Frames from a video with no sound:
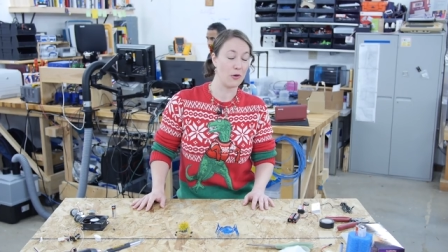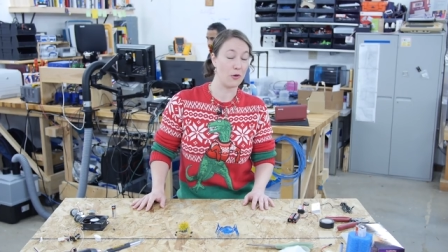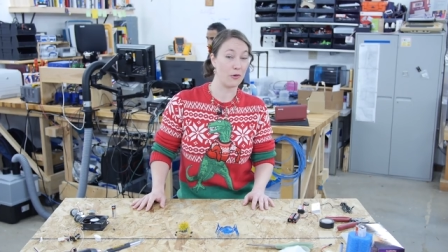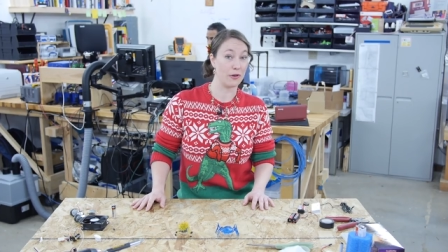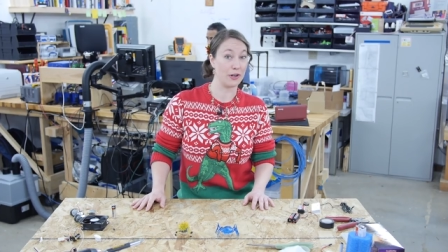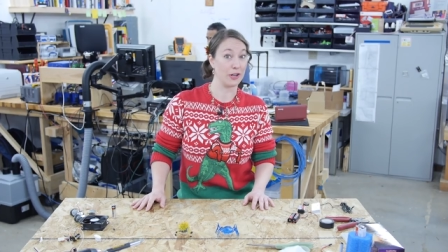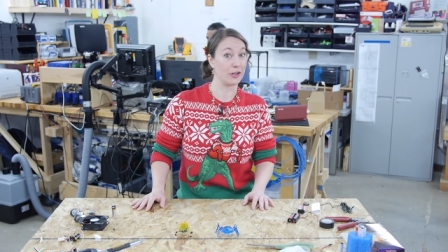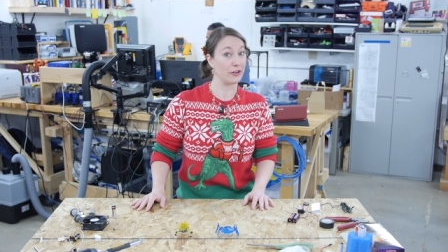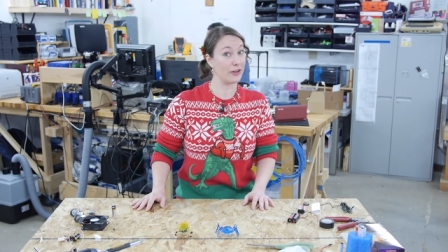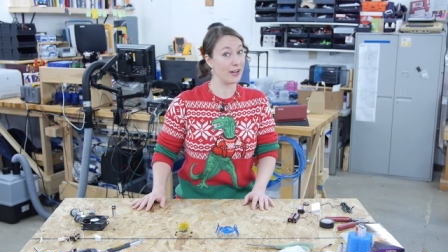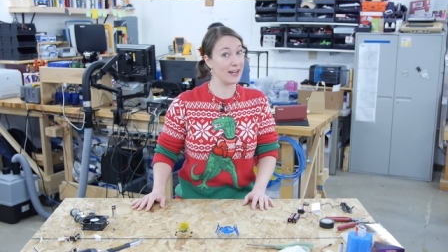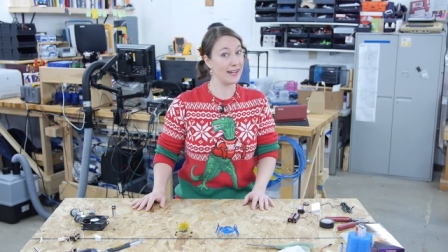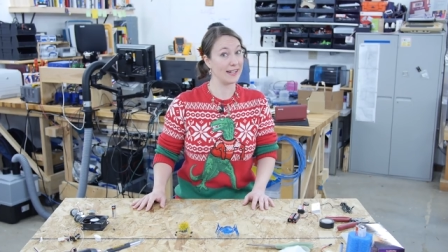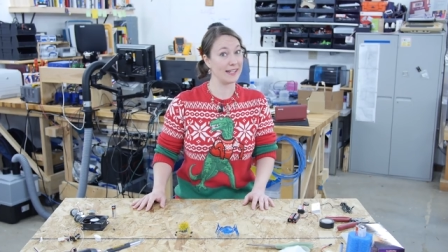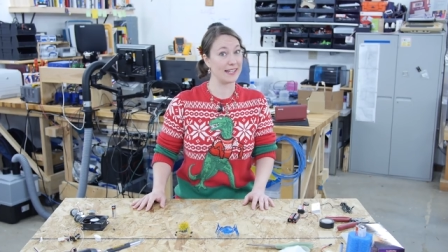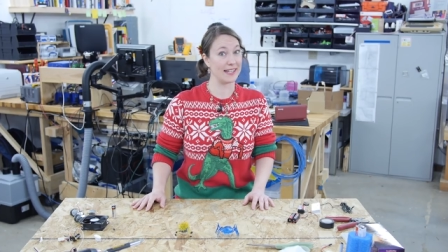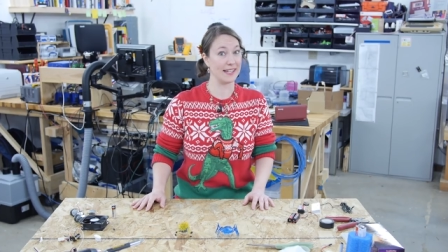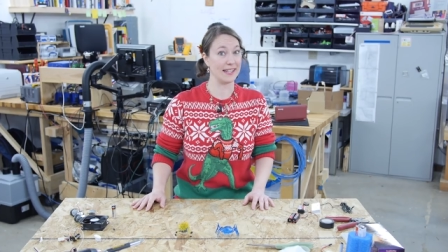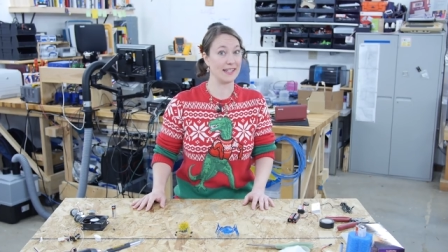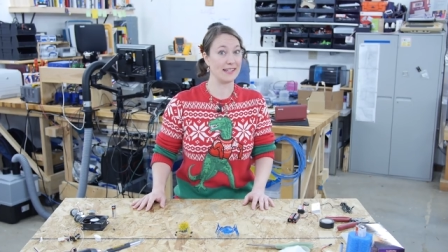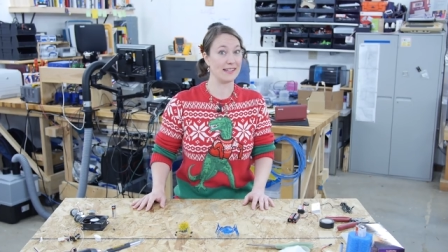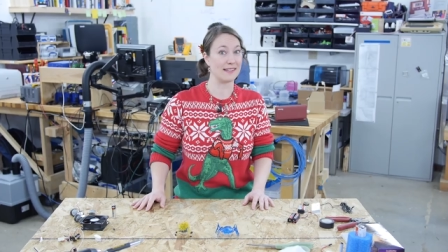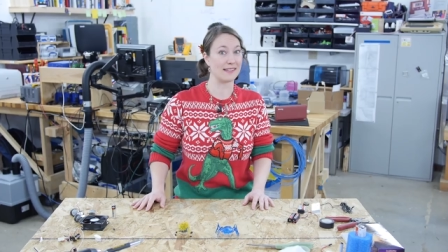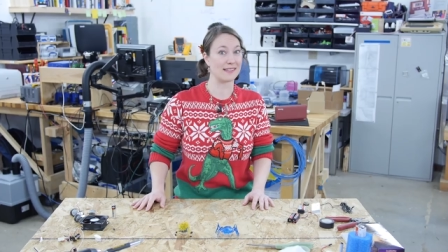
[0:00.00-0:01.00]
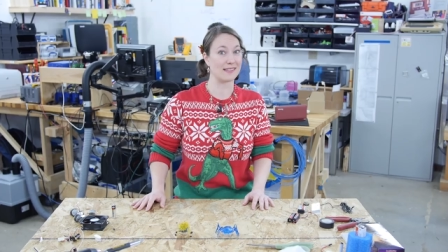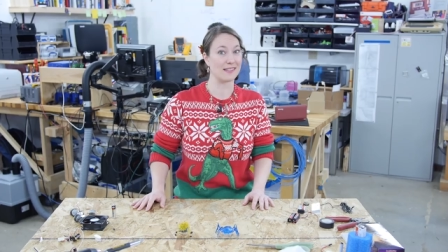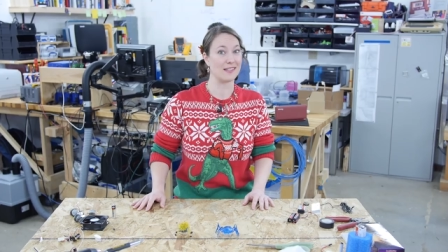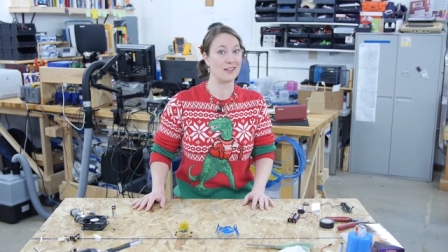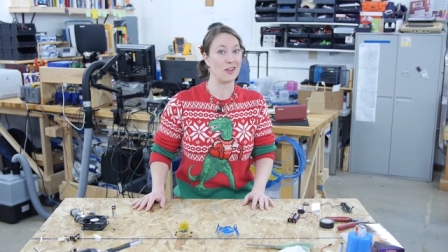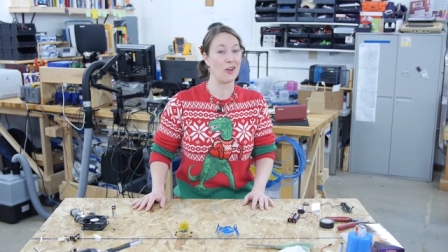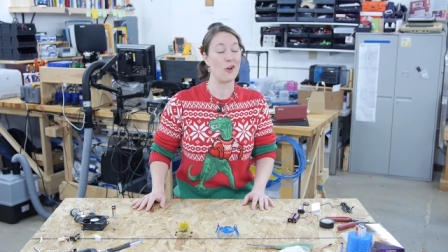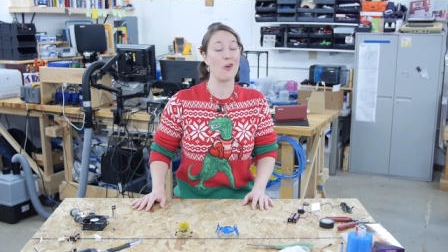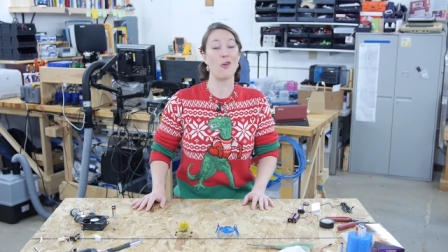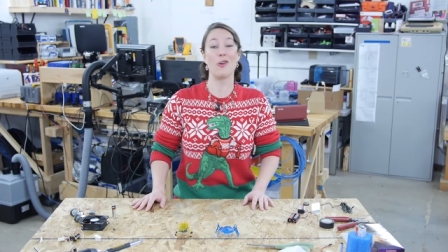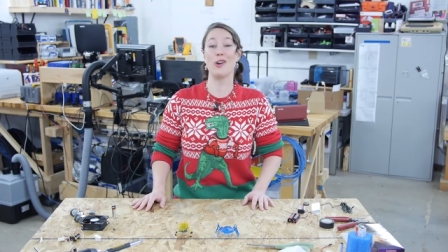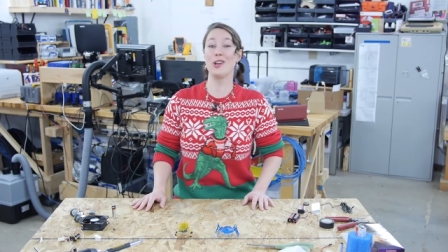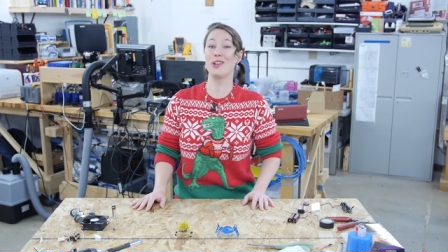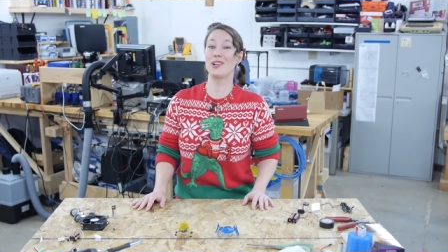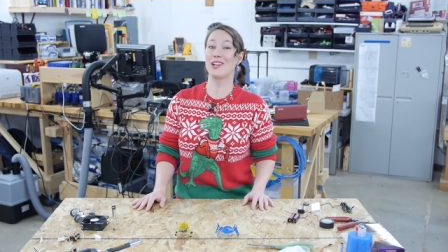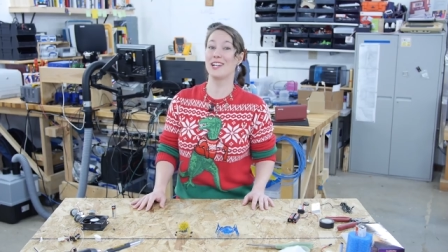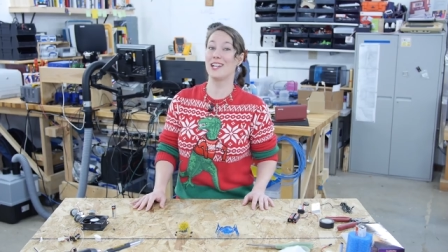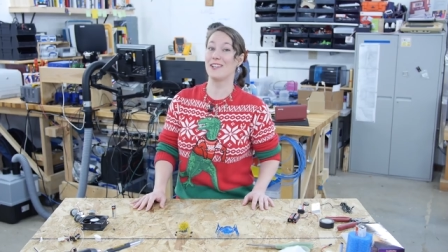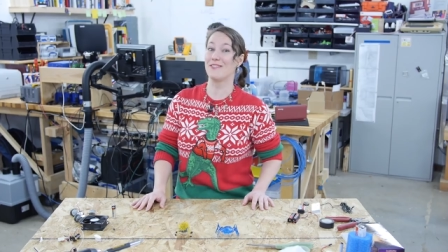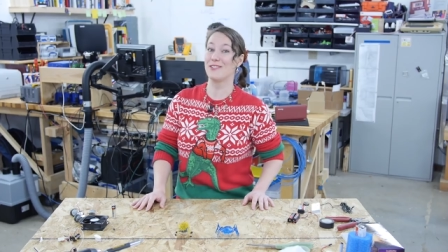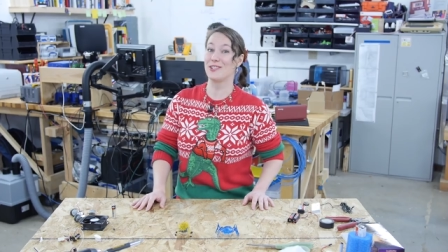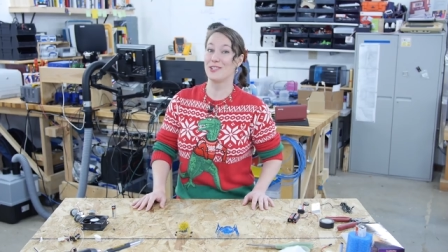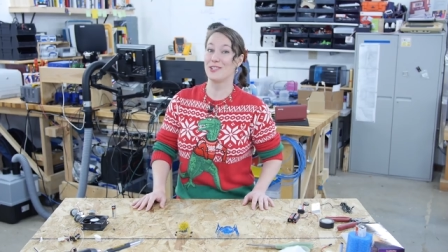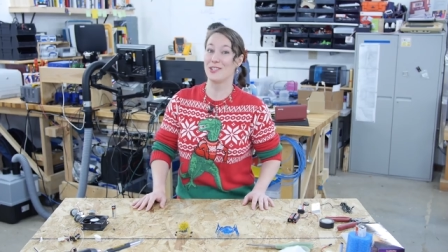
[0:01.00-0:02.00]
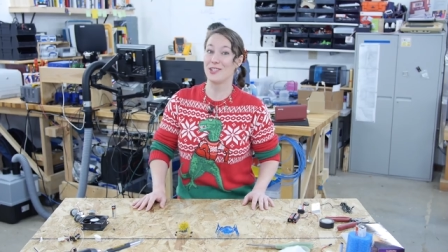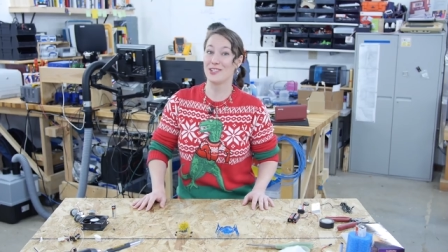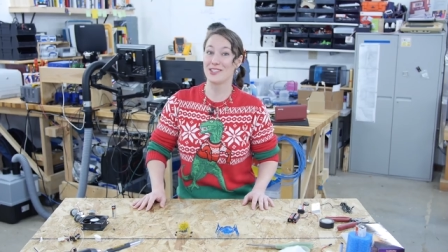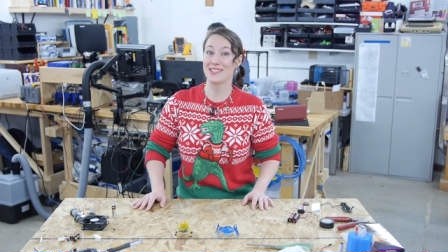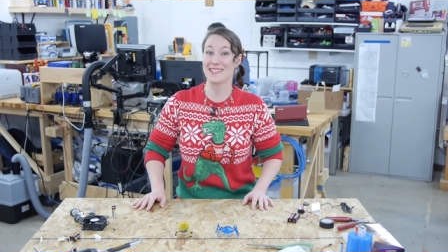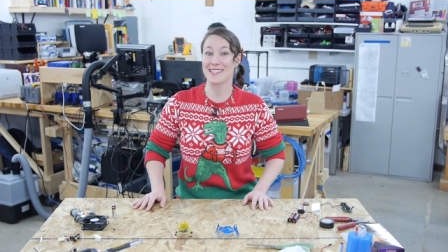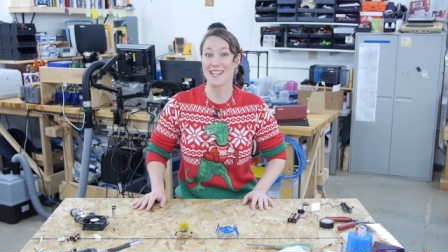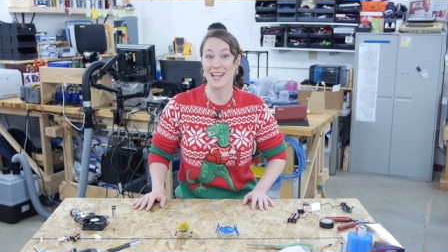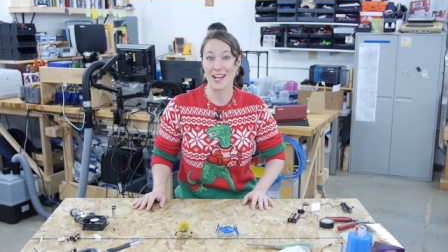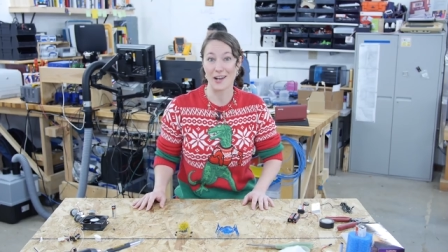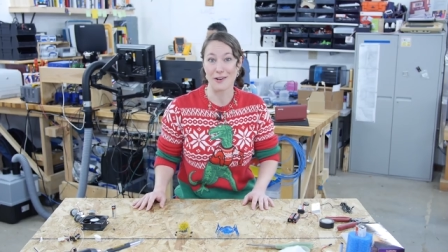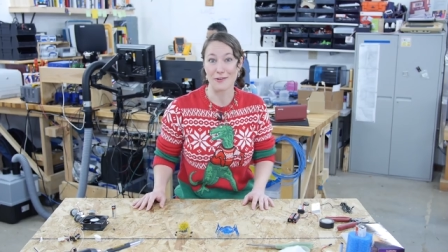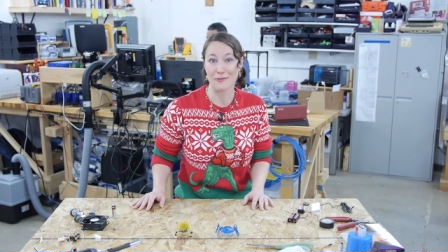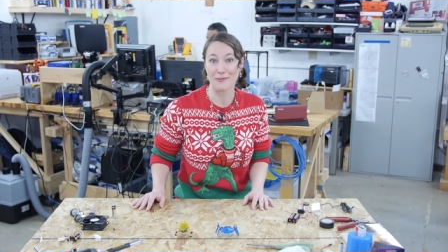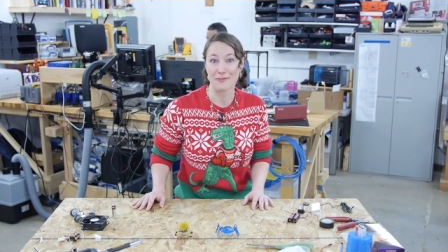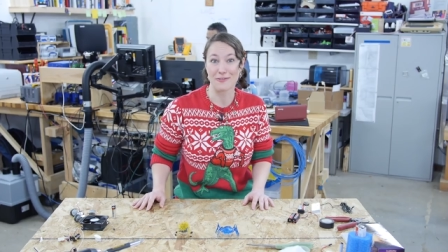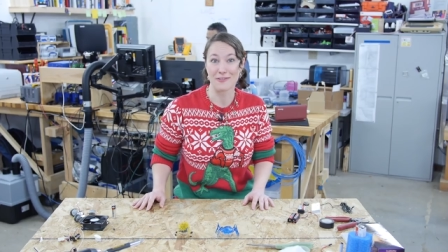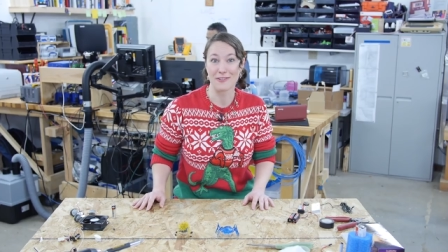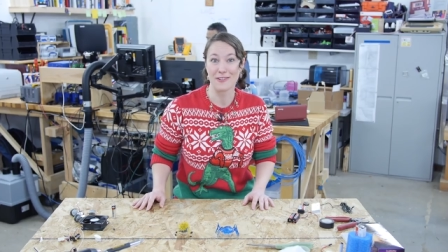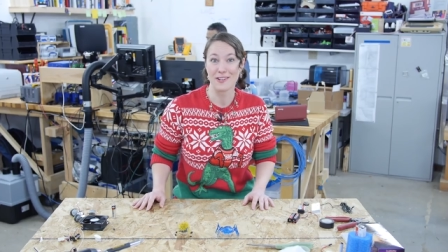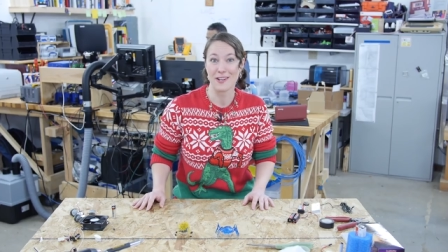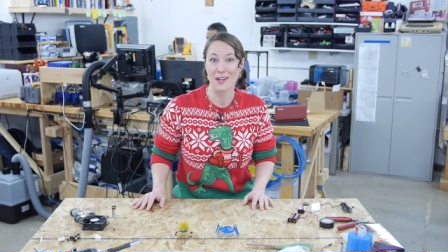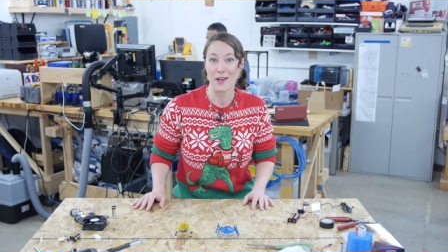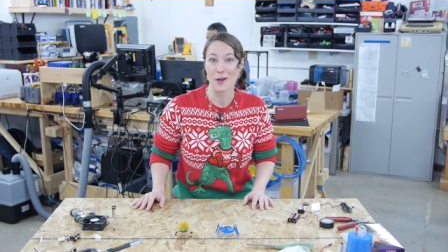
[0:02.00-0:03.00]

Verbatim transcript: or your grandkids, or you could even do yourself.